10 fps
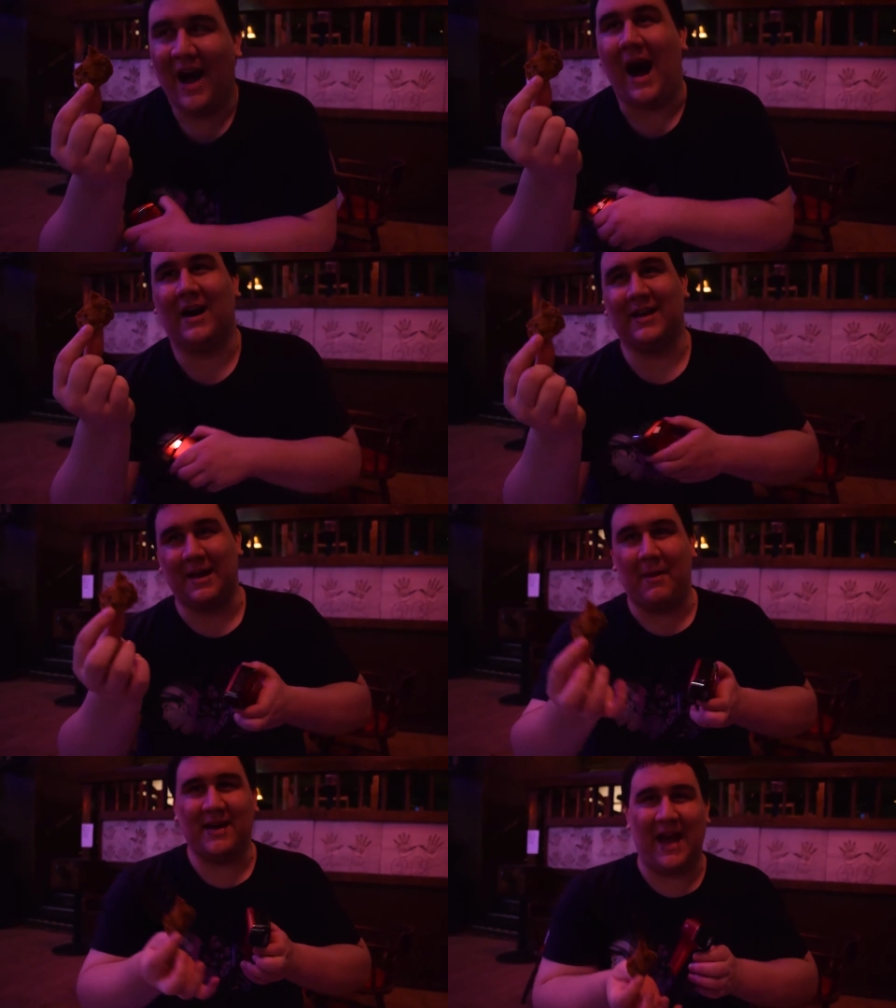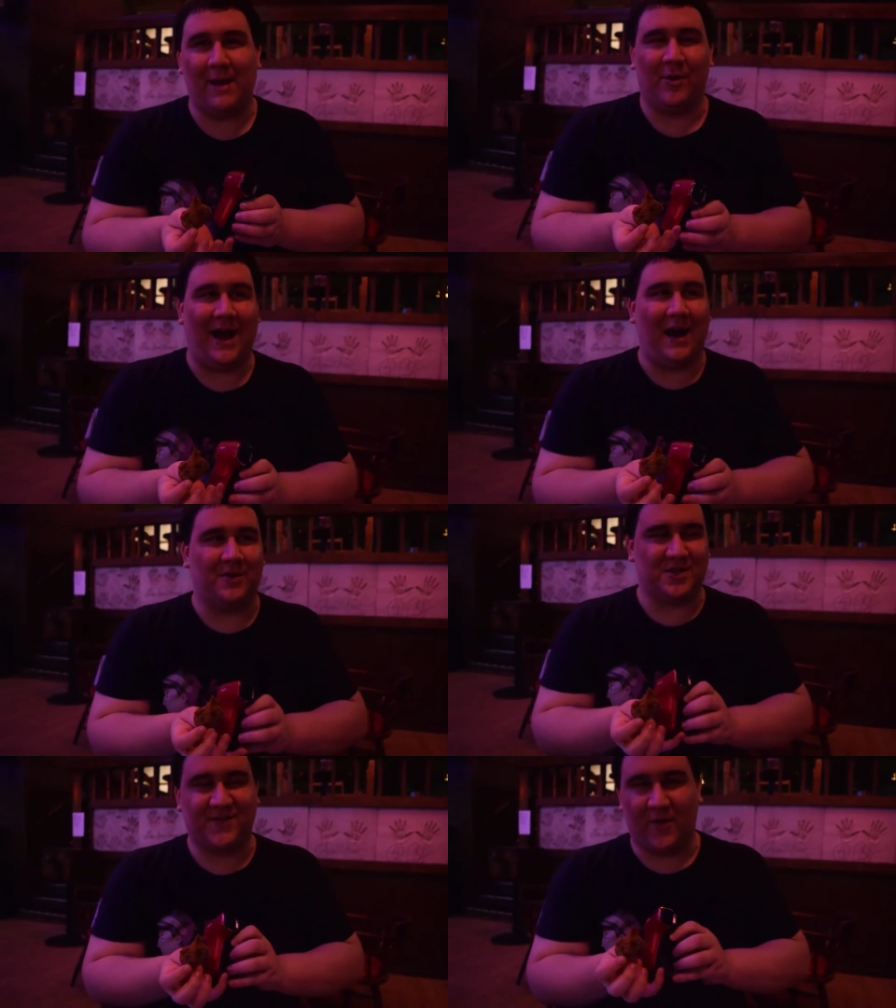I'm gonna get my camera
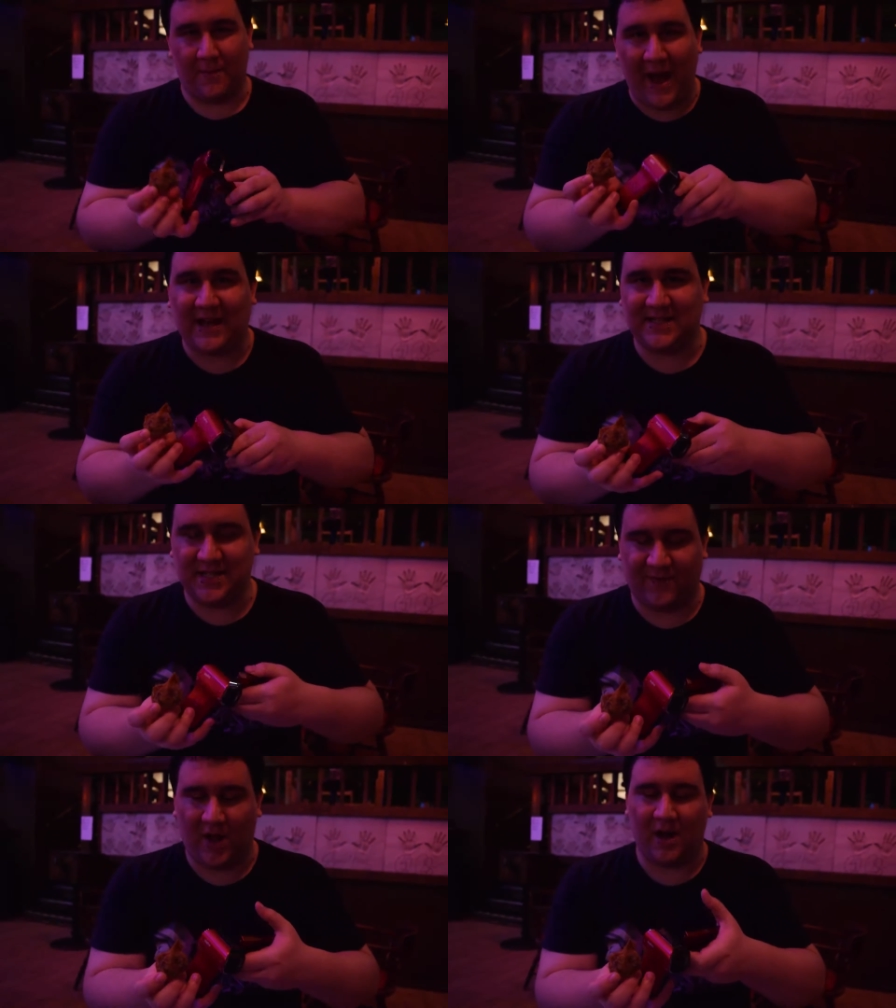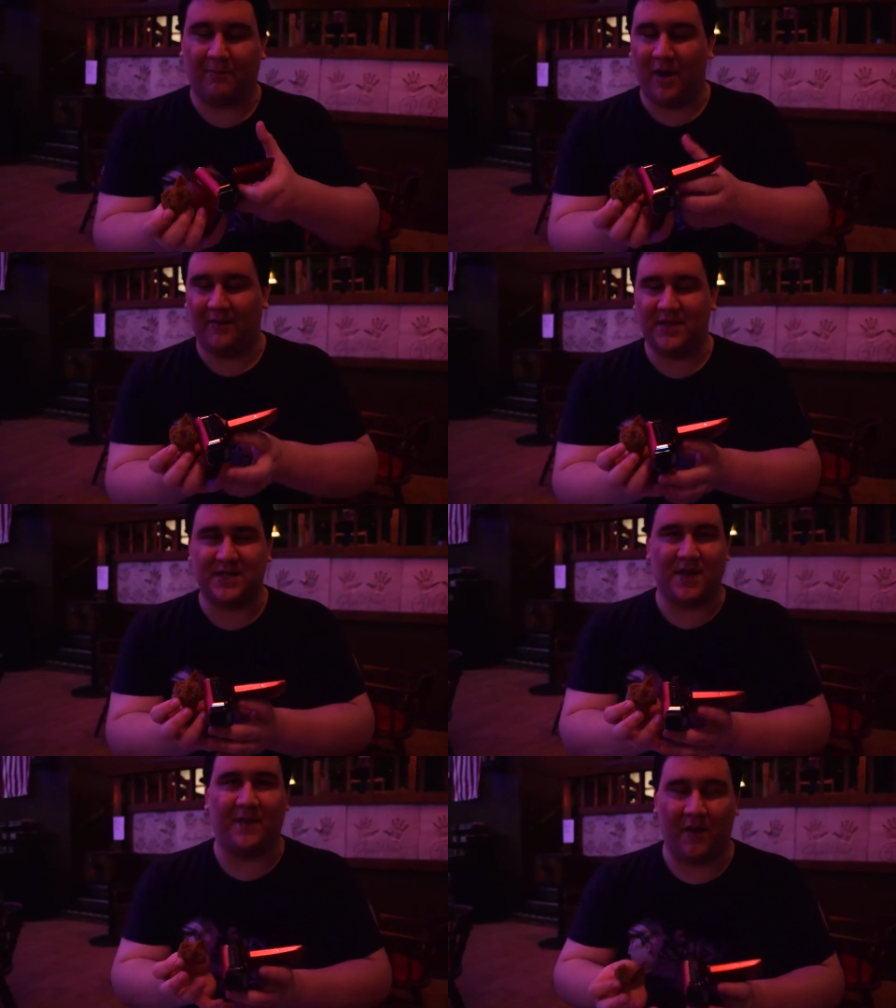out just for the PAX East vlog, but this
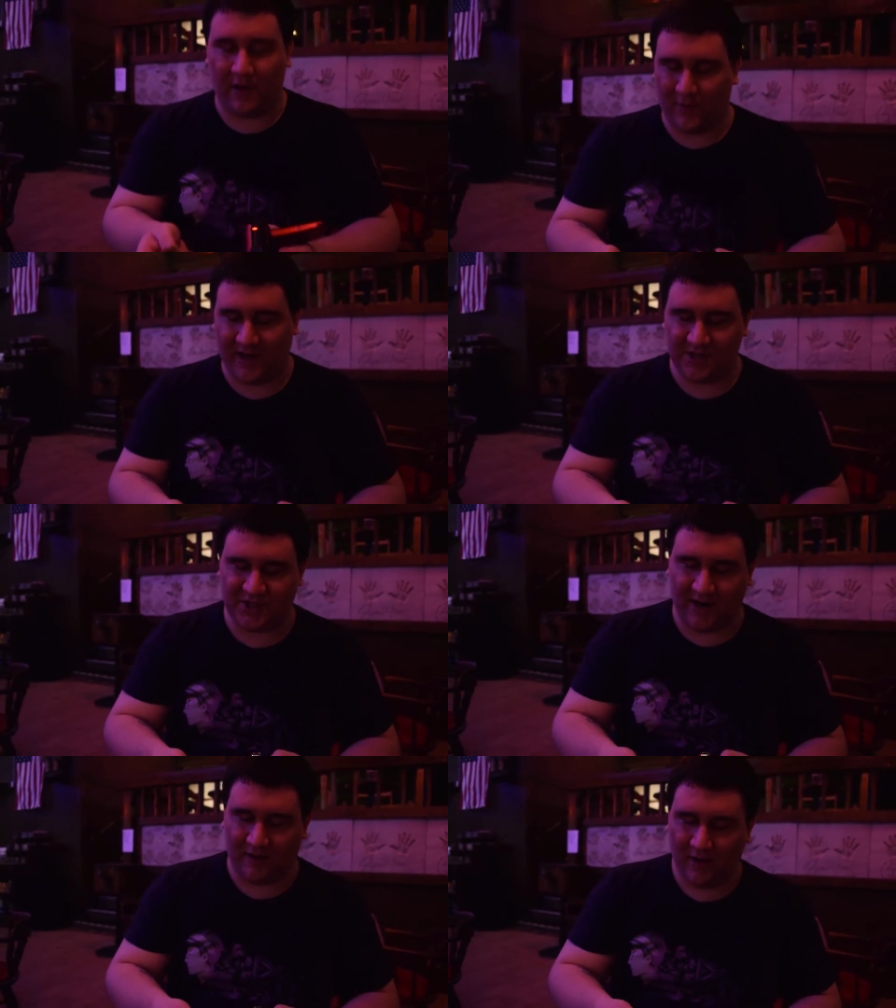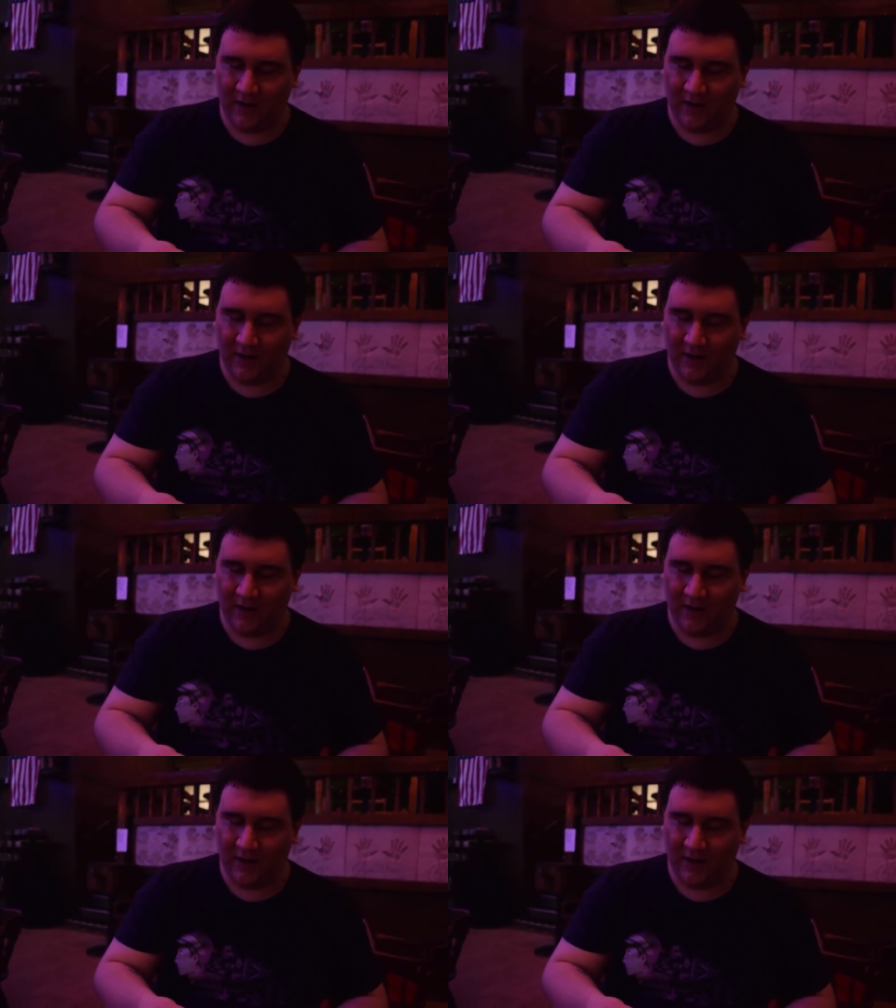is on the Ray Eats channel.